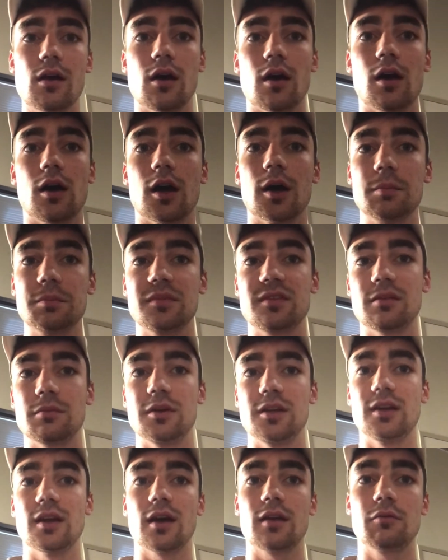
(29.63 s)
To
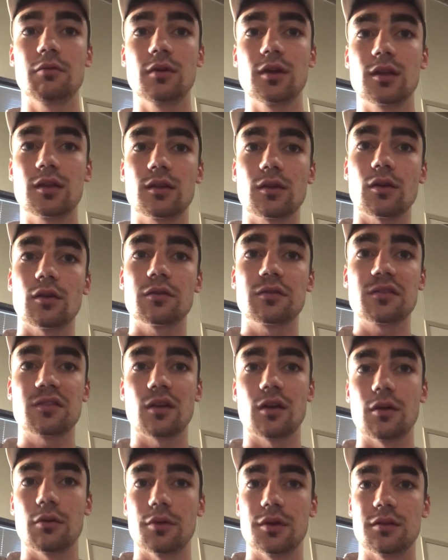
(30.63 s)
begin with, I'll
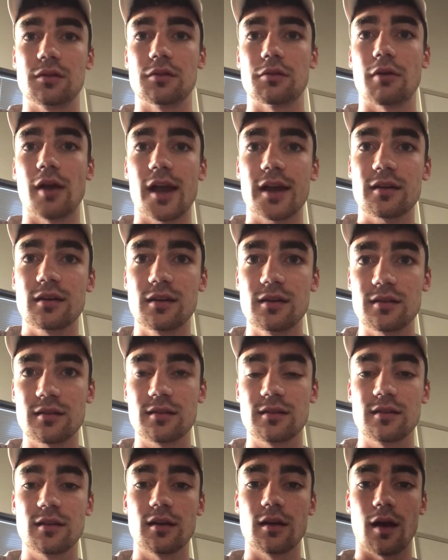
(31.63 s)
start with
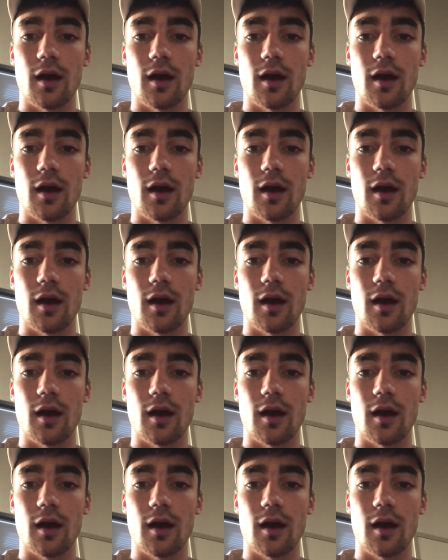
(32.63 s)
directness.